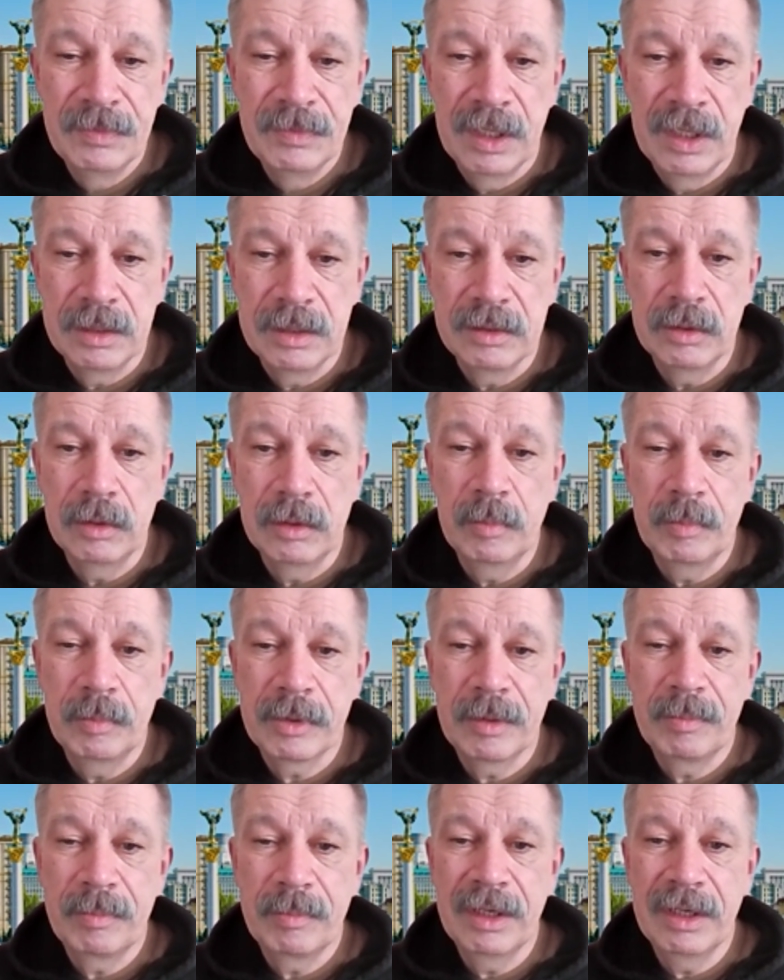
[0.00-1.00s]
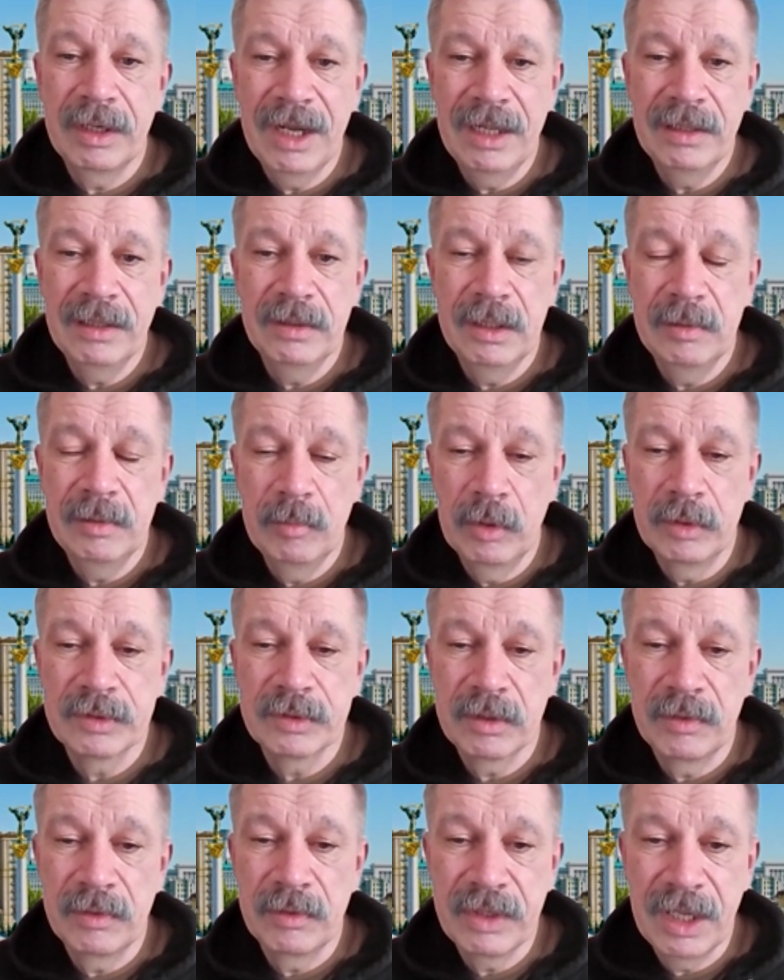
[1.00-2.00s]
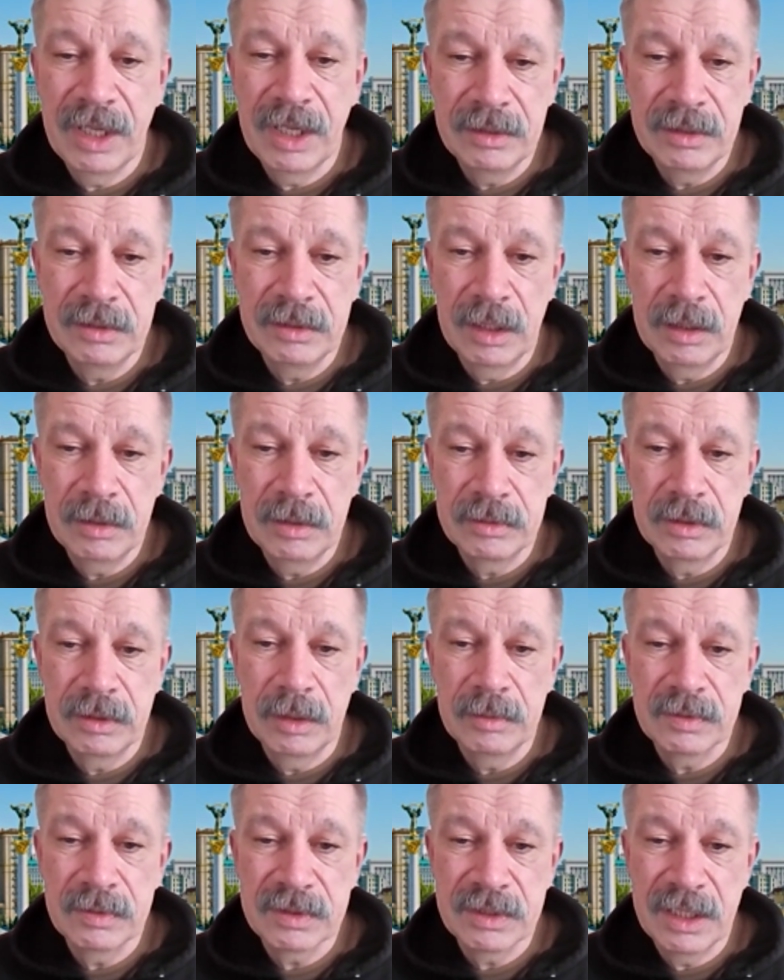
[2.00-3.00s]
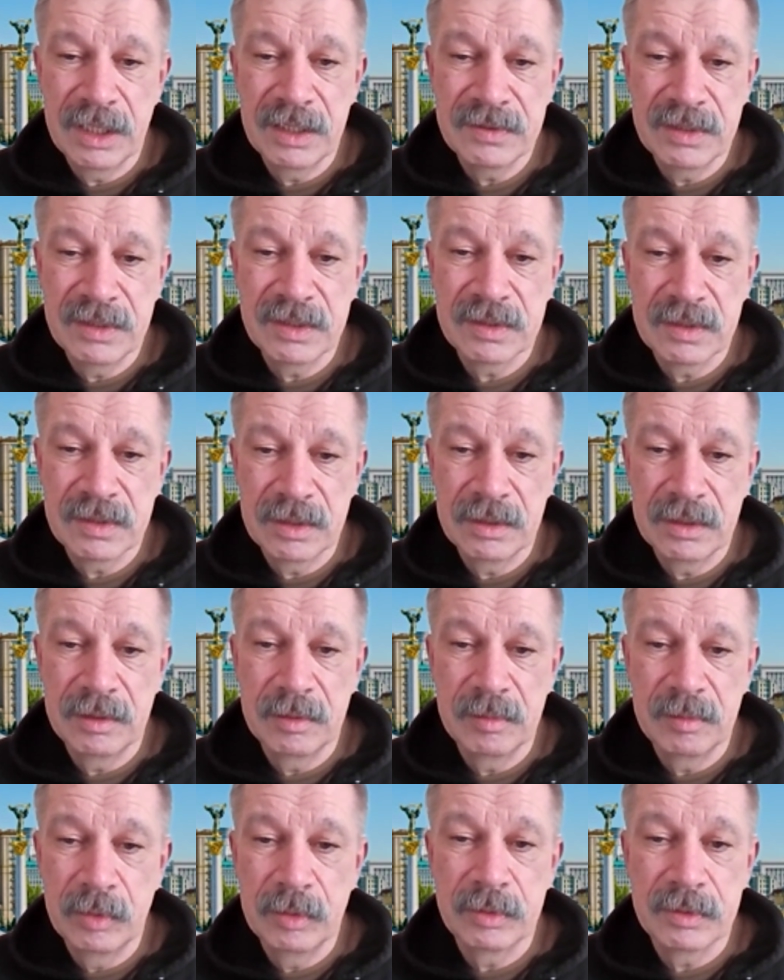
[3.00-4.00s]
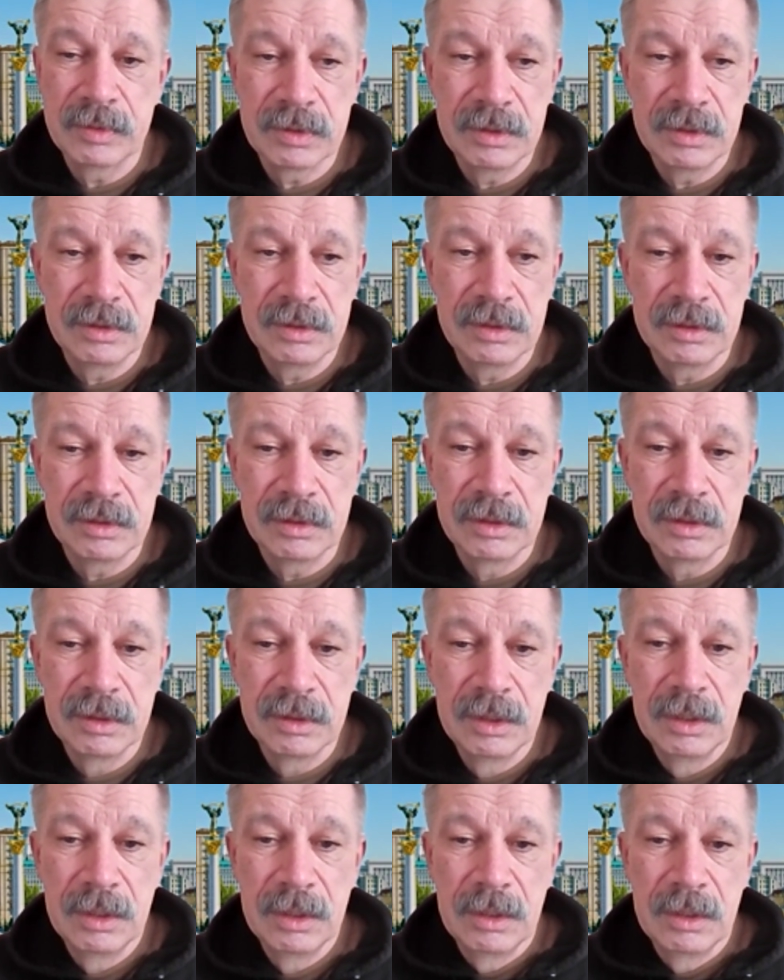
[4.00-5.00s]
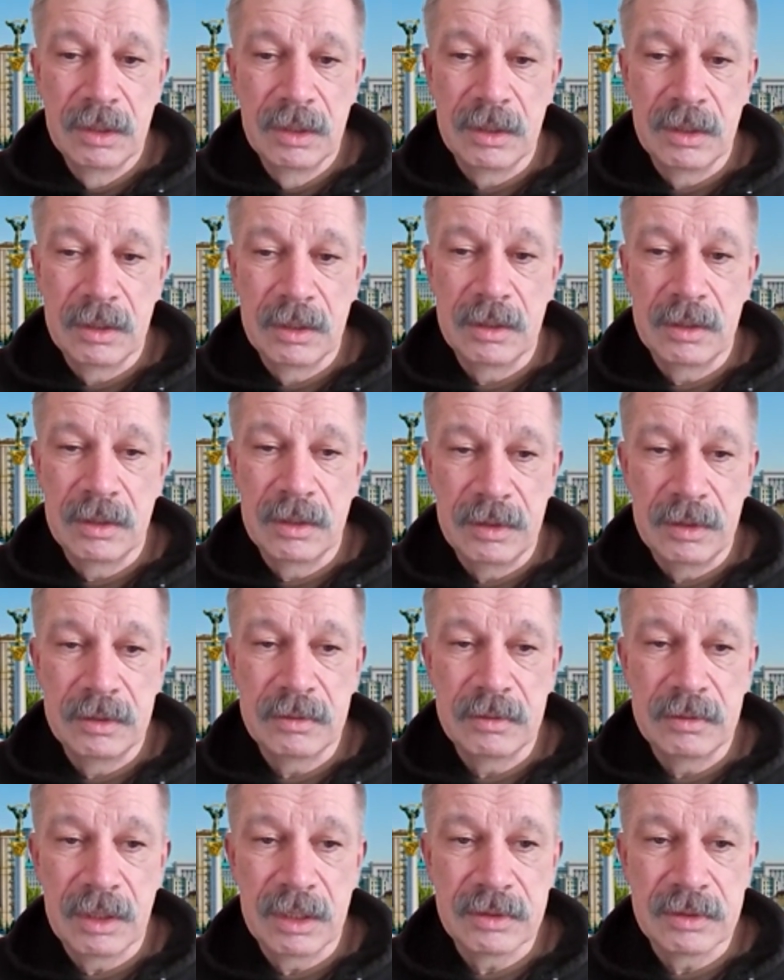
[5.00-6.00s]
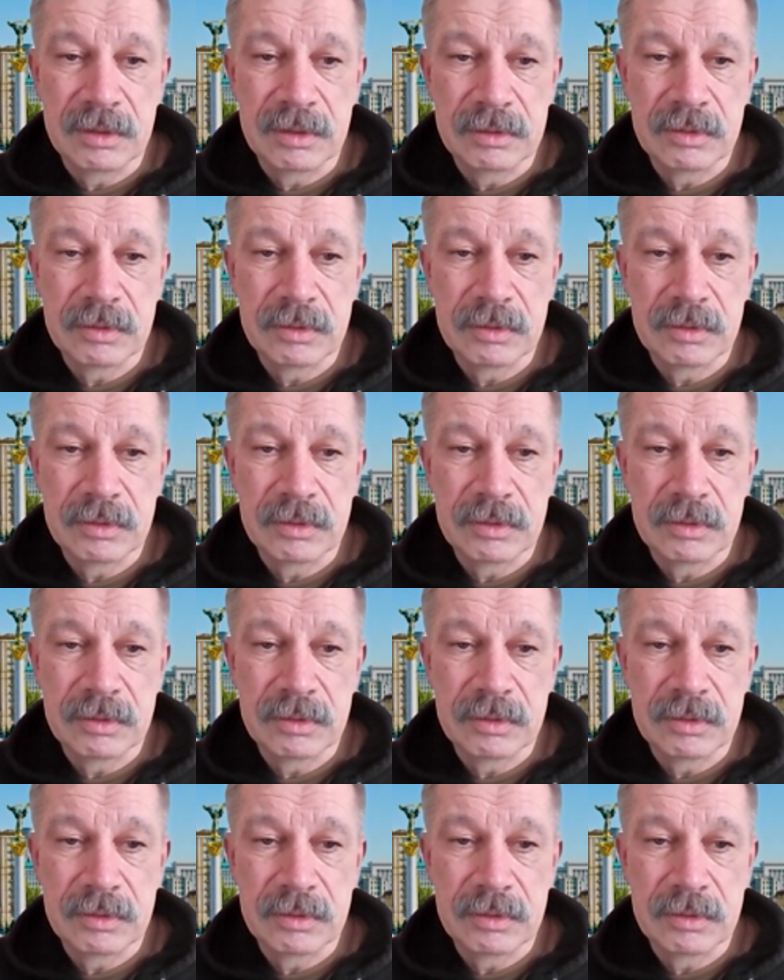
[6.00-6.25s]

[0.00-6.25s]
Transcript: And no propaganda in Moscow can downsize these moves in Russia.